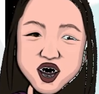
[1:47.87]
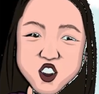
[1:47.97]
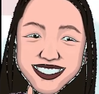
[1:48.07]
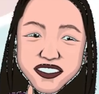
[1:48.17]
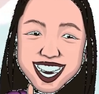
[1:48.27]

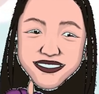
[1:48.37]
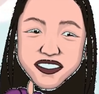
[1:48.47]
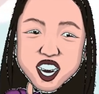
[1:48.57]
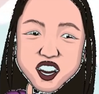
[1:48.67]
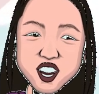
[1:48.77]
we have
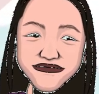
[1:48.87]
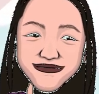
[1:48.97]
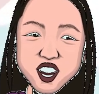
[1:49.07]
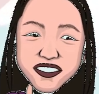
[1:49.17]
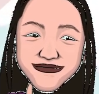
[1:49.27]

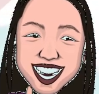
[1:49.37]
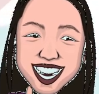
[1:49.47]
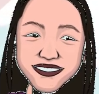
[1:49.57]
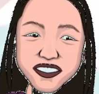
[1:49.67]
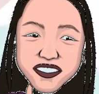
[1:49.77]
0.5
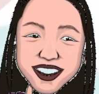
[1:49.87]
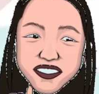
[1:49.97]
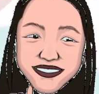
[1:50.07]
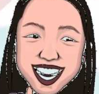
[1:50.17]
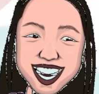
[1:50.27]
equals
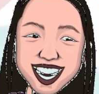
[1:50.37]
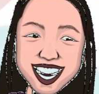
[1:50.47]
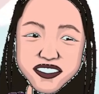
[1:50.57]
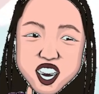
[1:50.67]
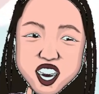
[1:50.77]
5 by
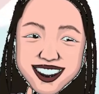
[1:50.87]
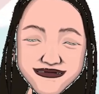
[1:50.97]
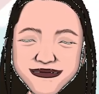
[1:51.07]
10.